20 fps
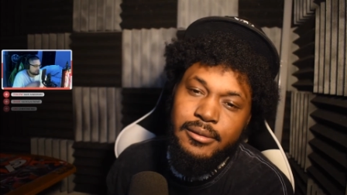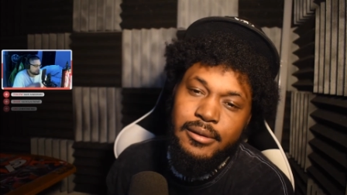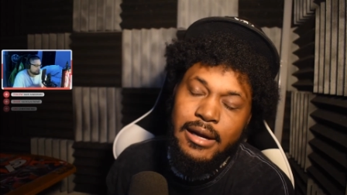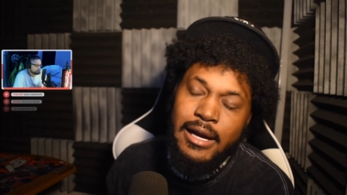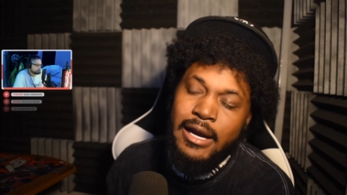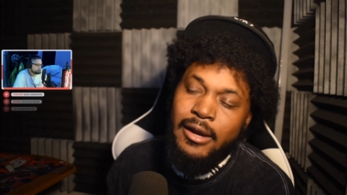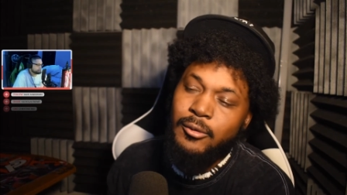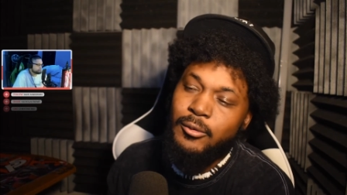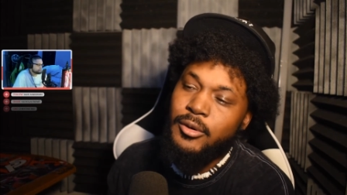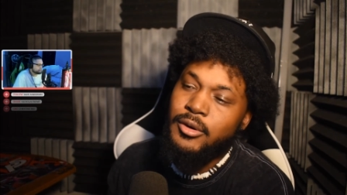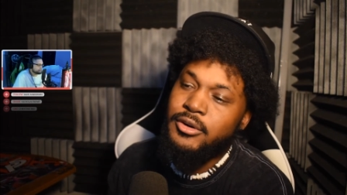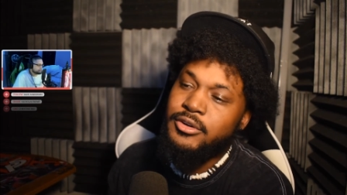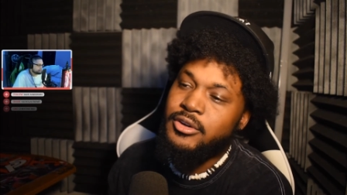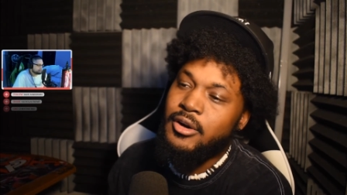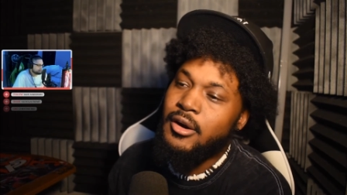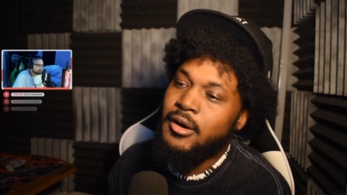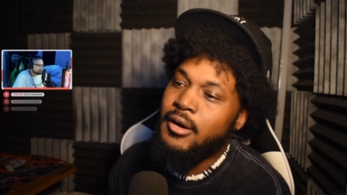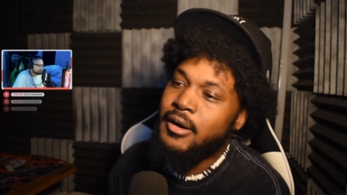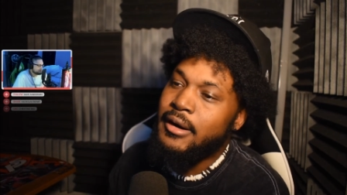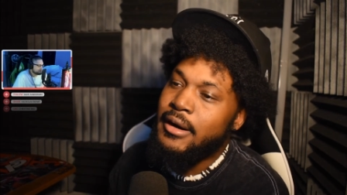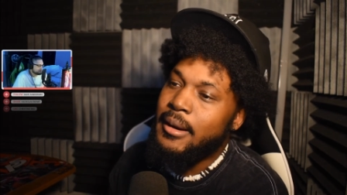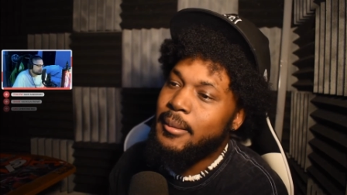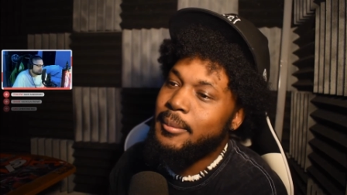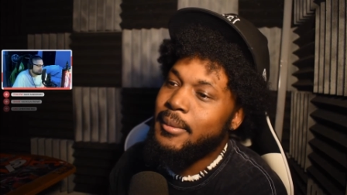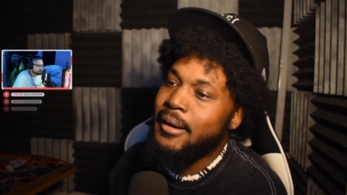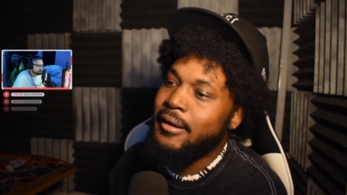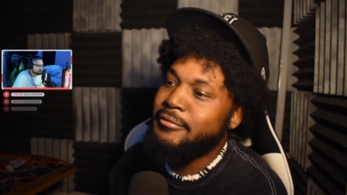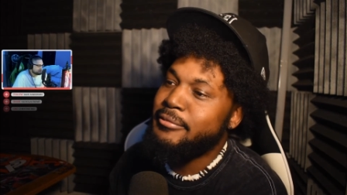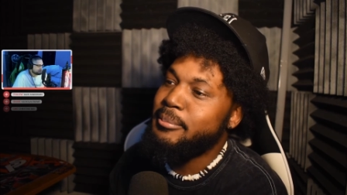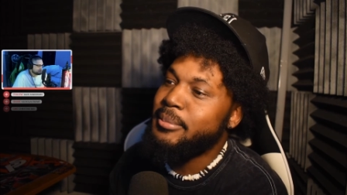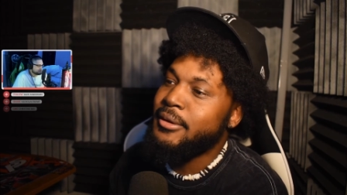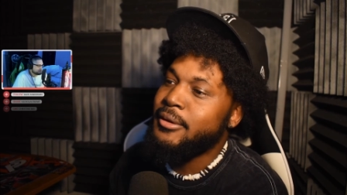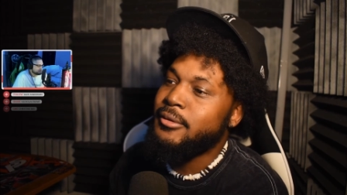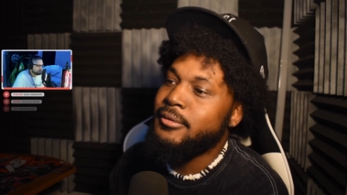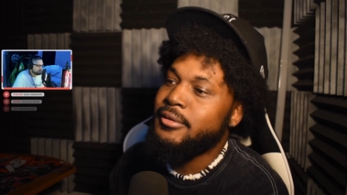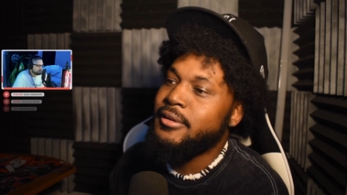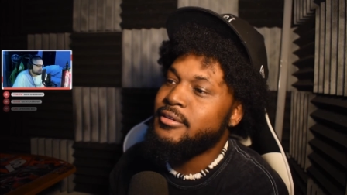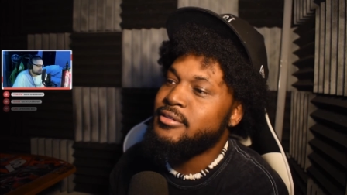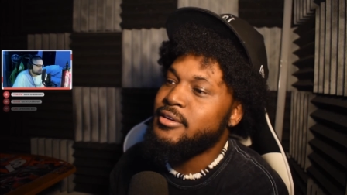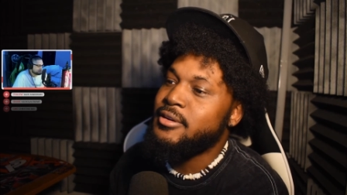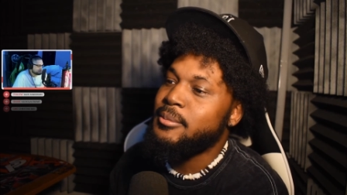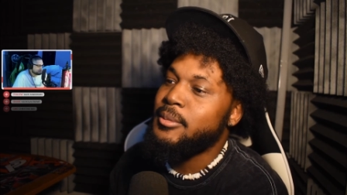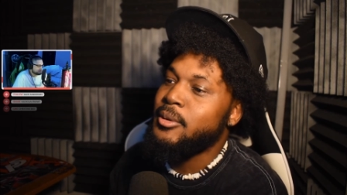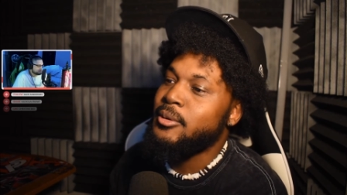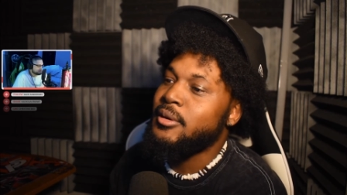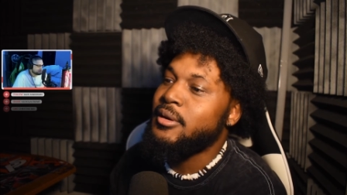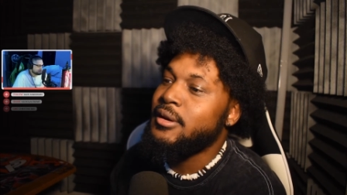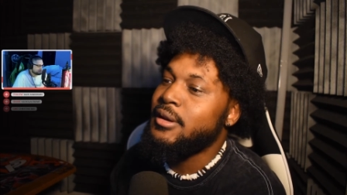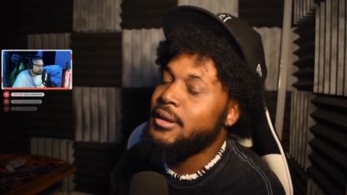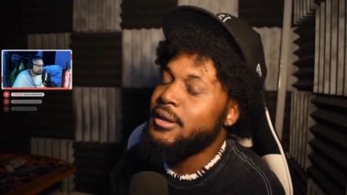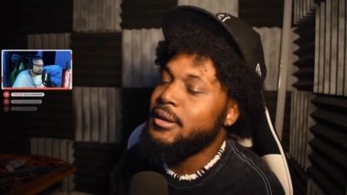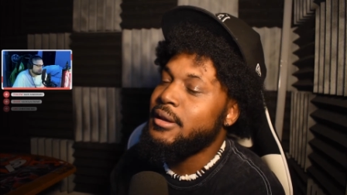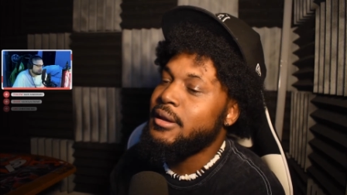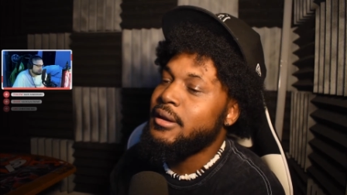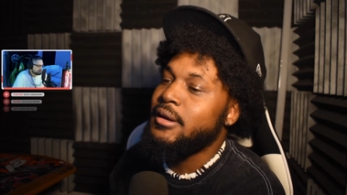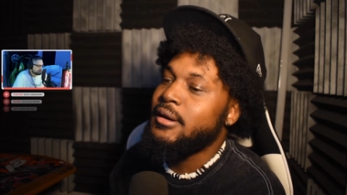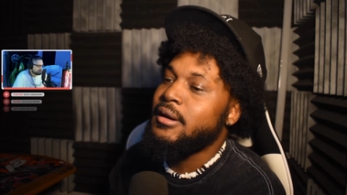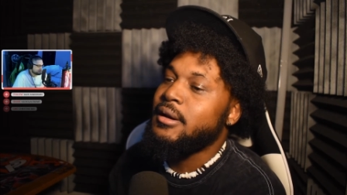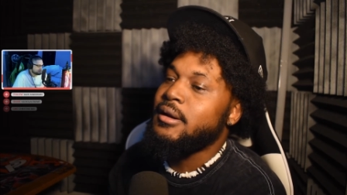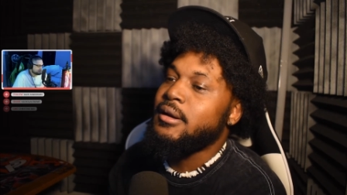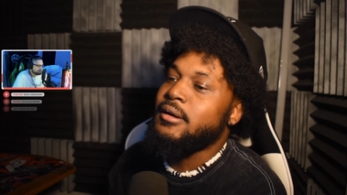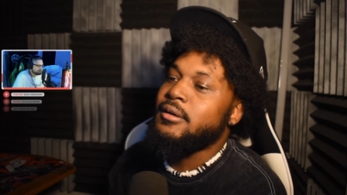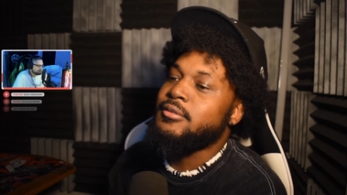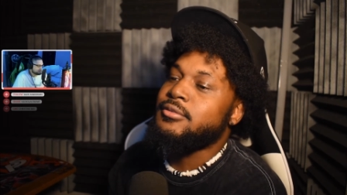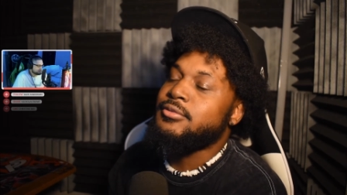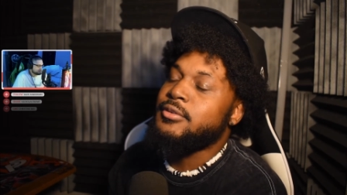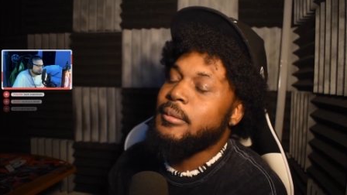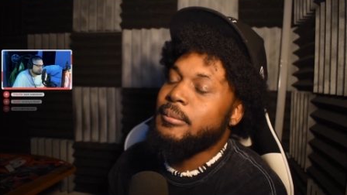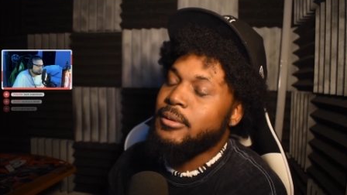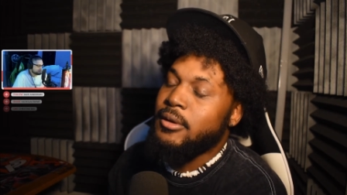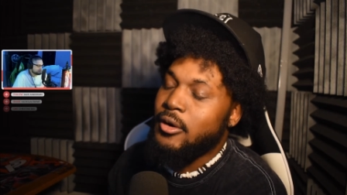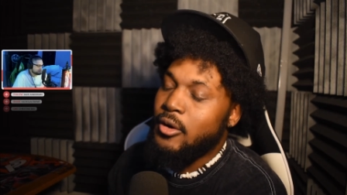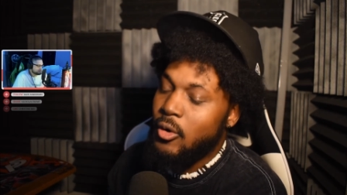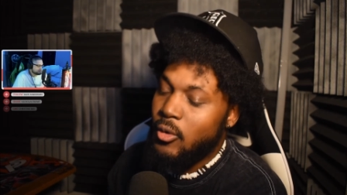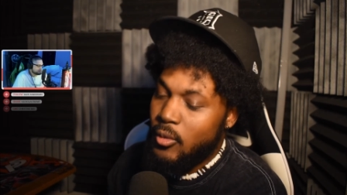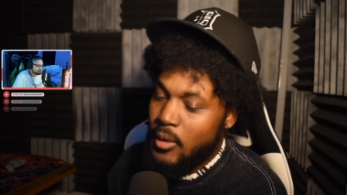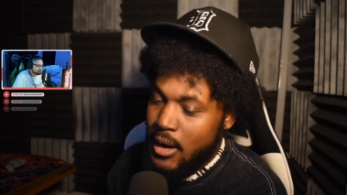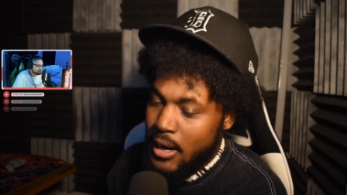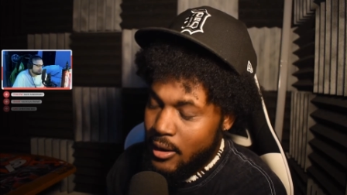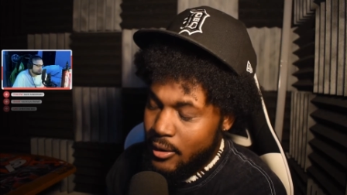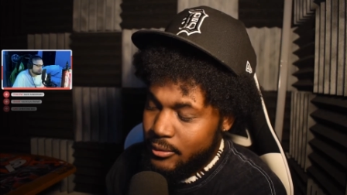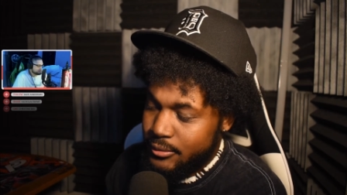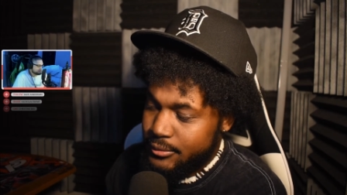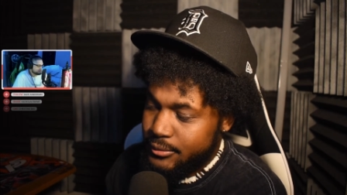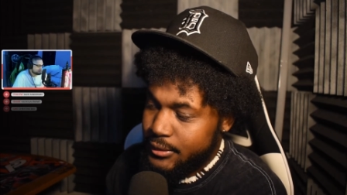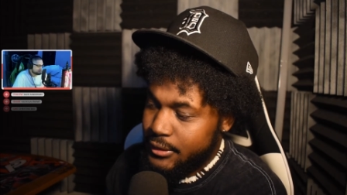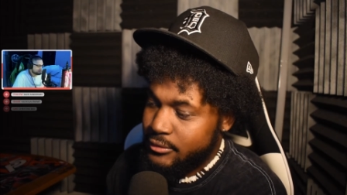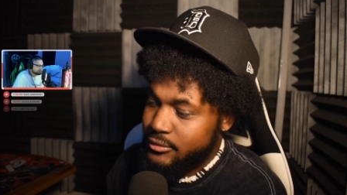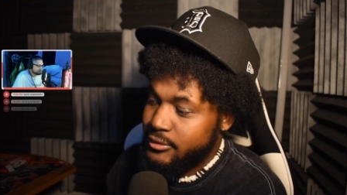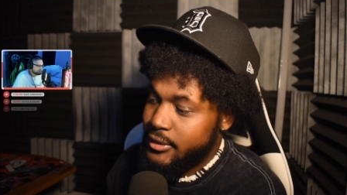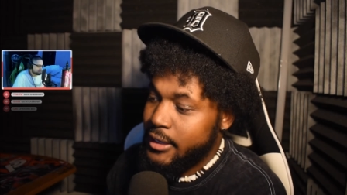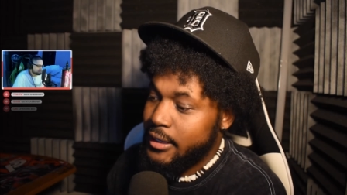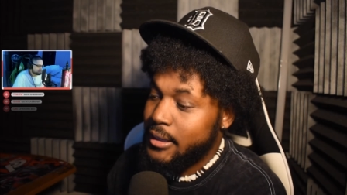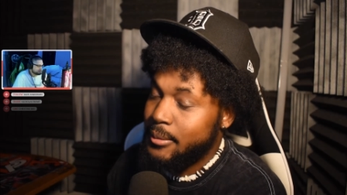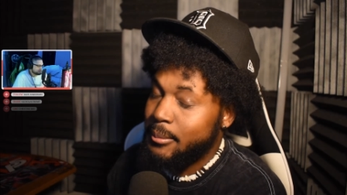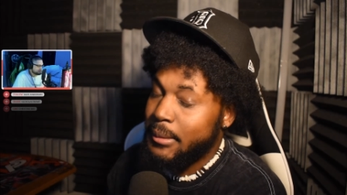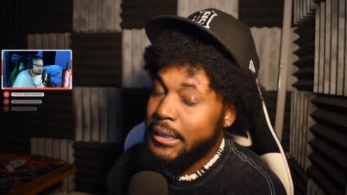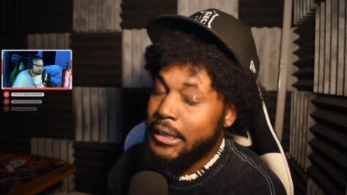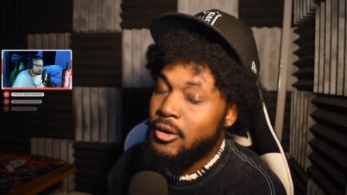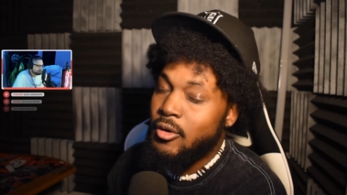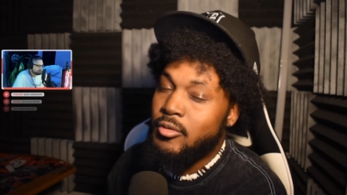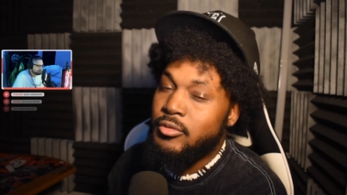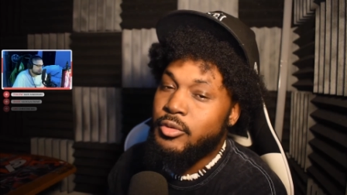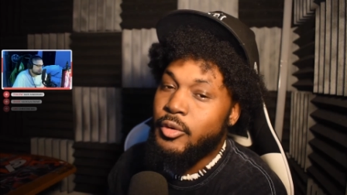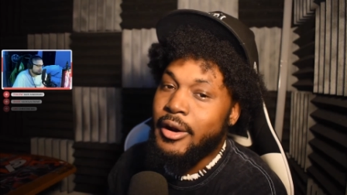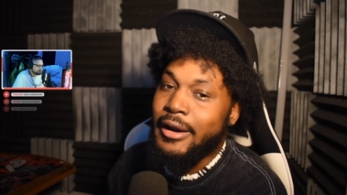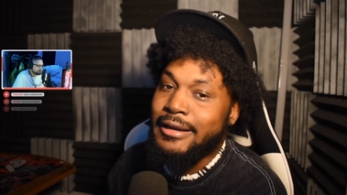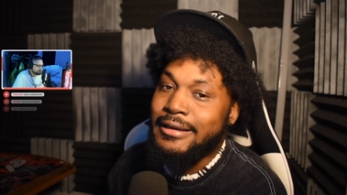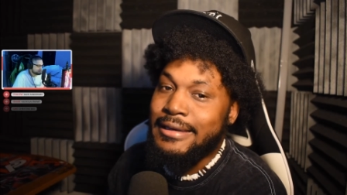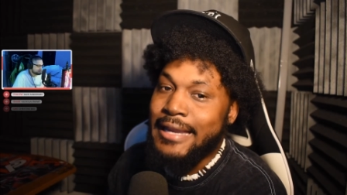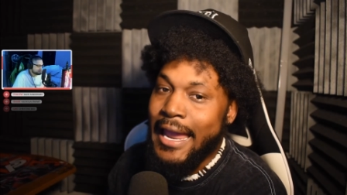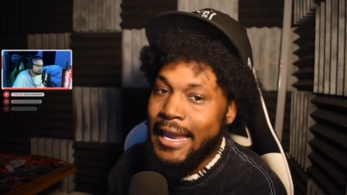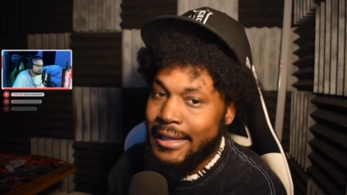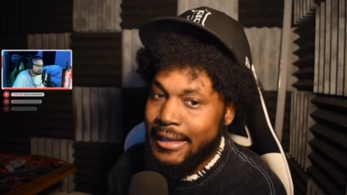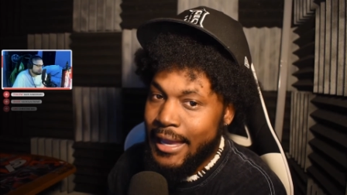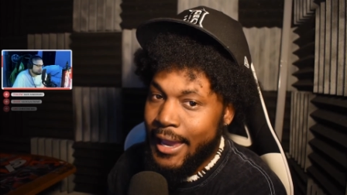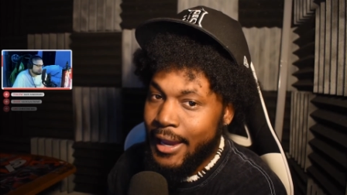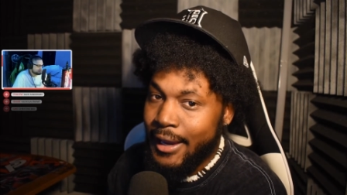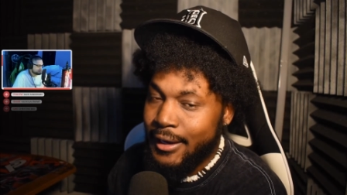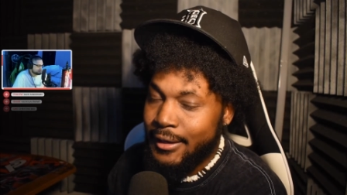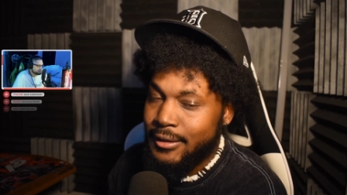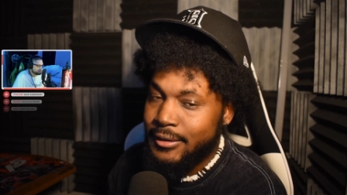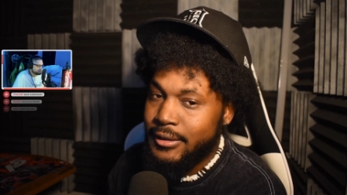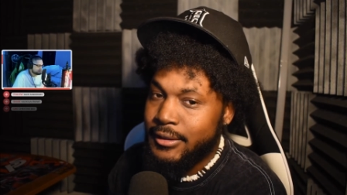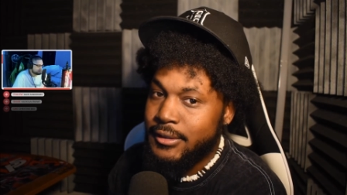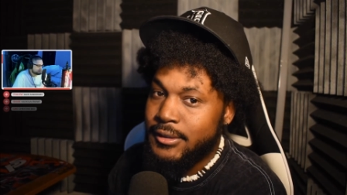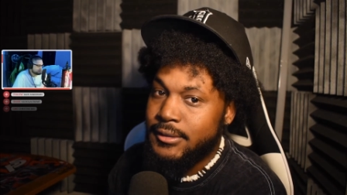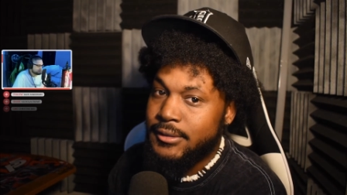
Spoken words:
I worked hard. I built this community from the ground. It's taken me over a decade.